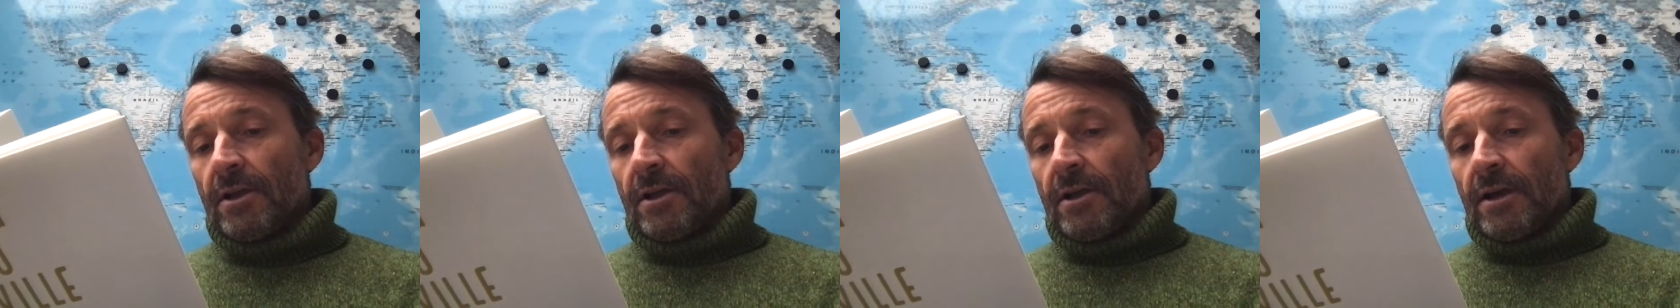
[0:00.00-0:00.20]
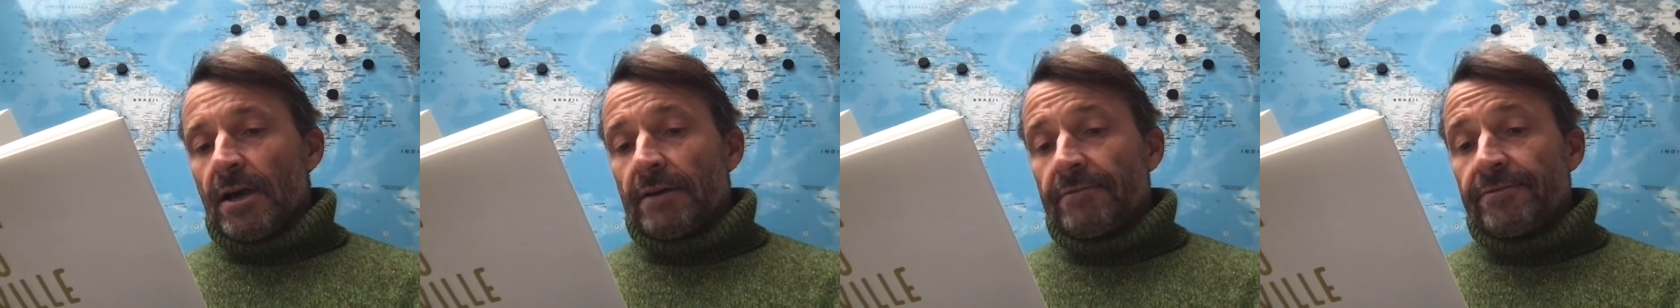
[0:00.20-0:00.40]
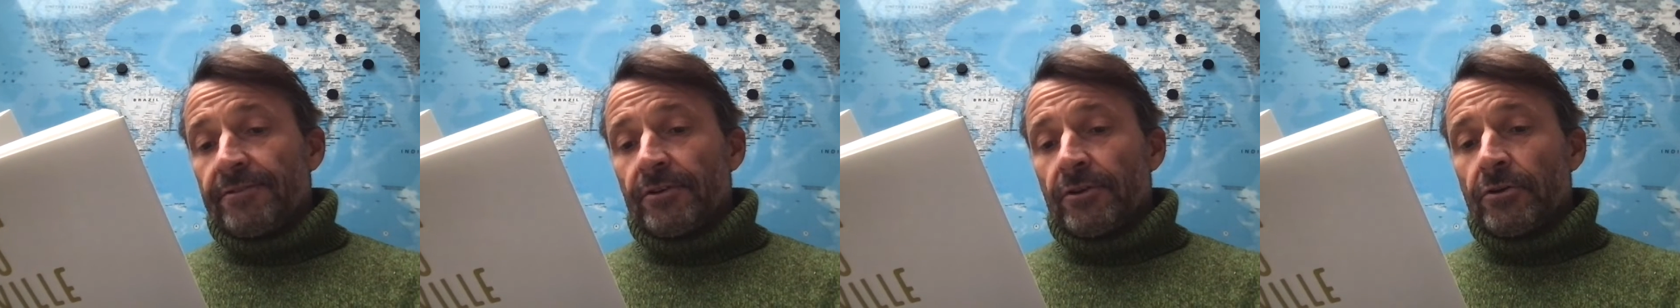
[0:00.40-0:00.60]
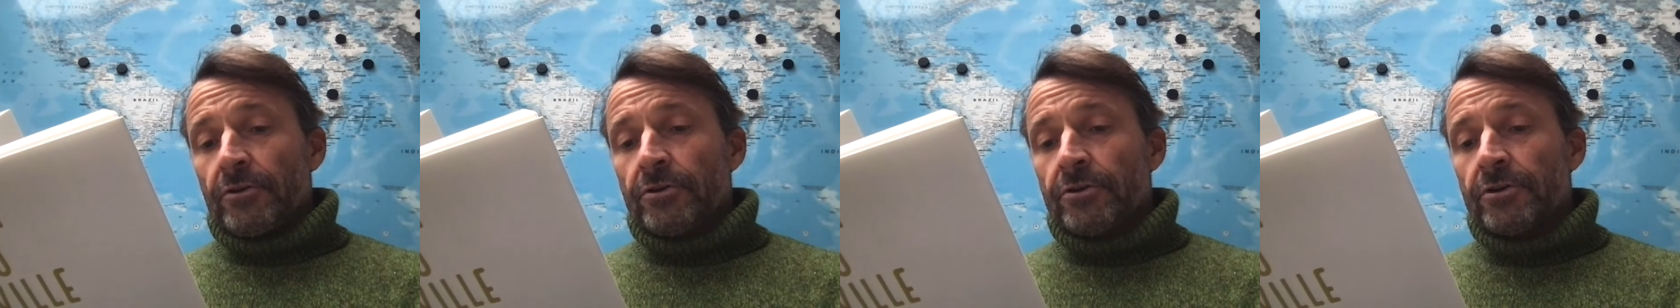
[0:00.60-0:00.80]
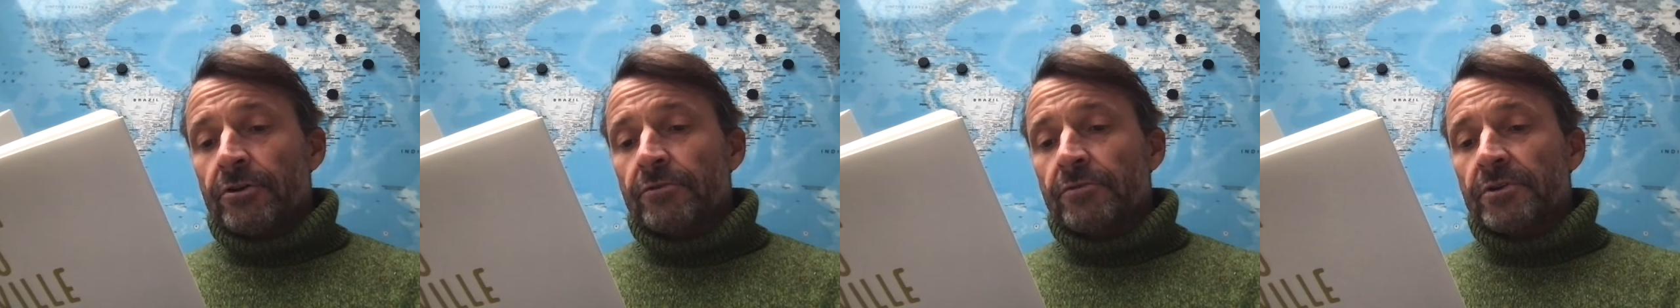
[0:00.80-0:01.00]
I follow
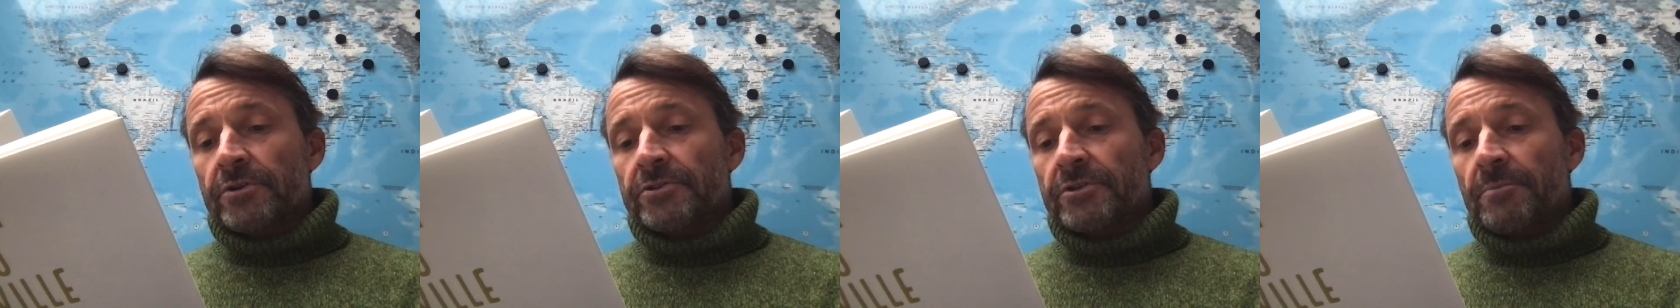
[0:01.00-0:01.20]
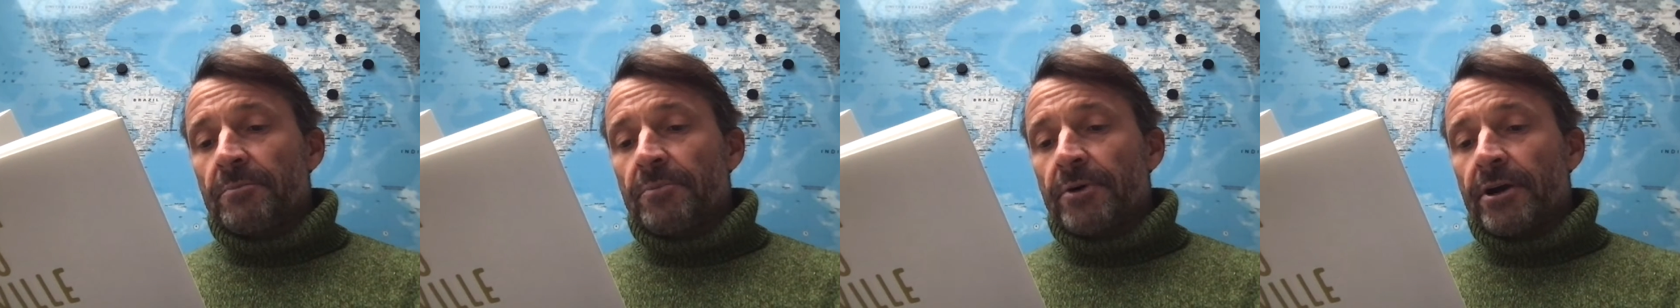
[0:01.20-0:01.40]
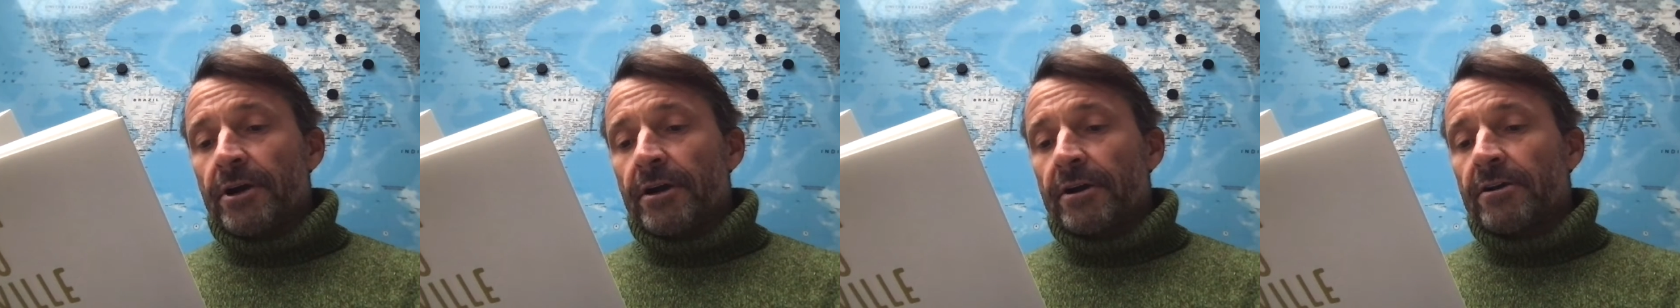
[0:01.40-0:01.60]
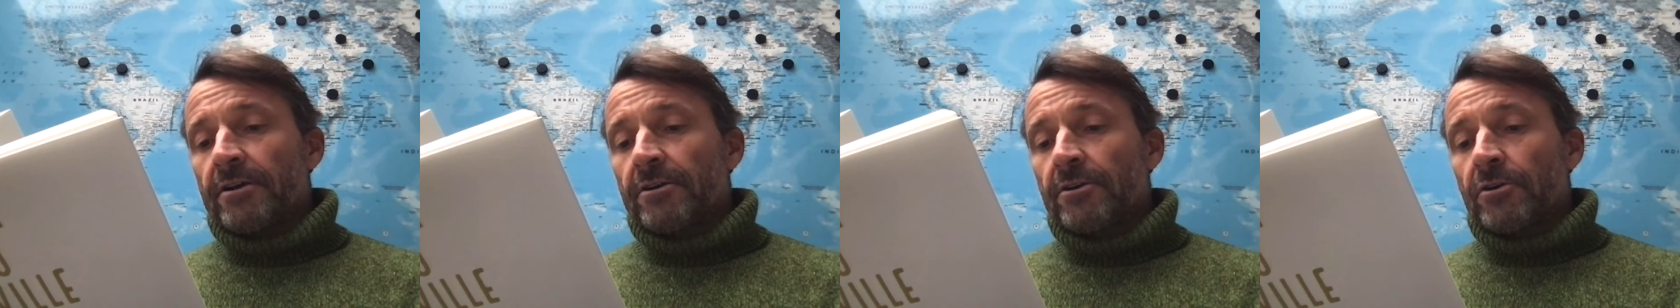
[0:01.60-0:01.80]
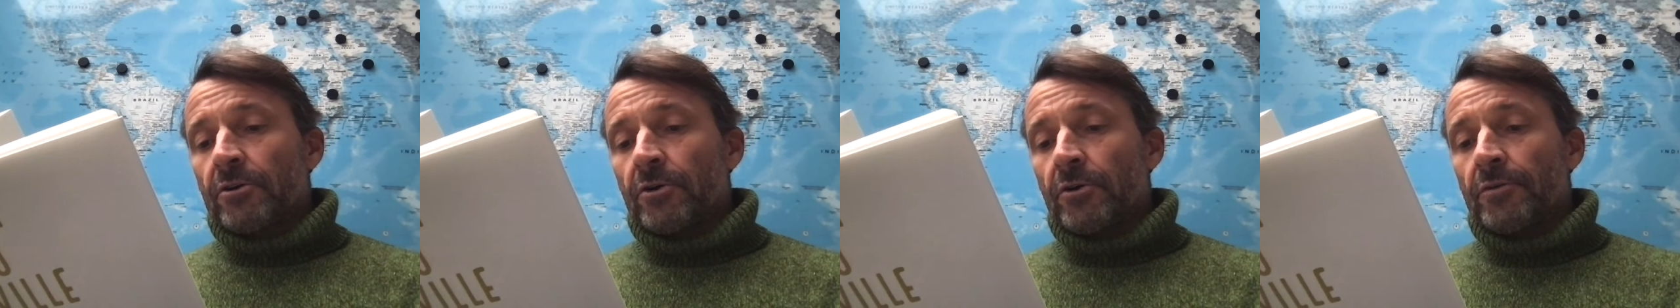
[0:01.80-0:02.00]
her across a
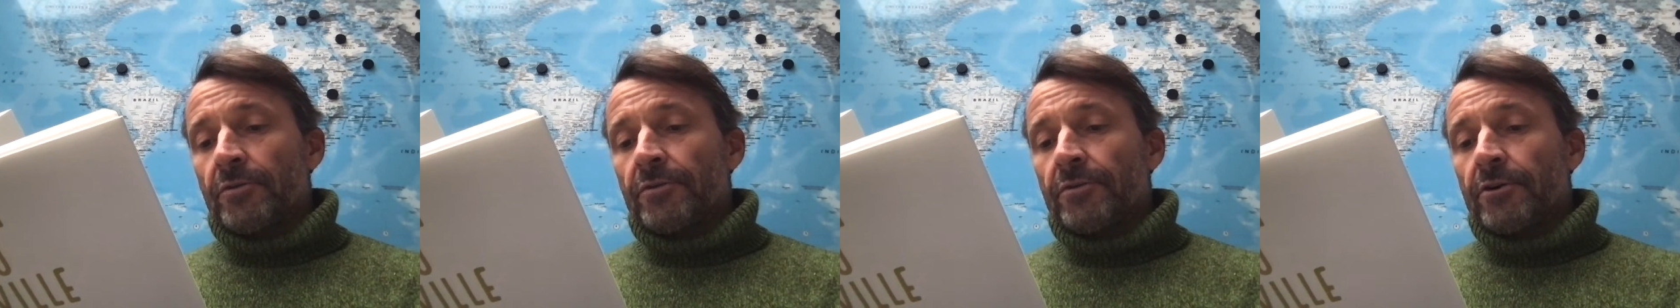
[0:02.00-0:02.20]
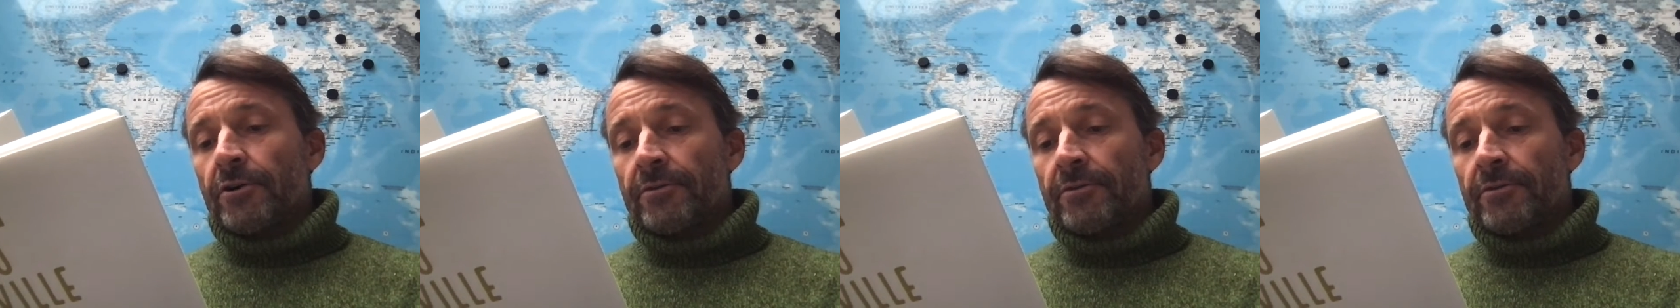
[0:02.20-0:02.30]
park called